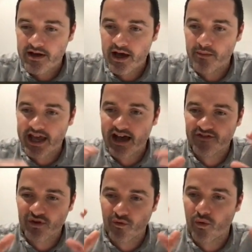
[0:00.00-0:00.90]
and we have
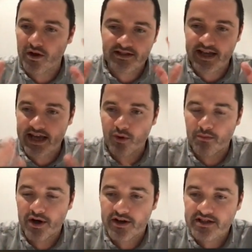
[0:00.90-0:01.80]
sort of one table
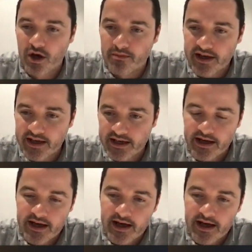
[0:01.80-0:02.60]
per topic.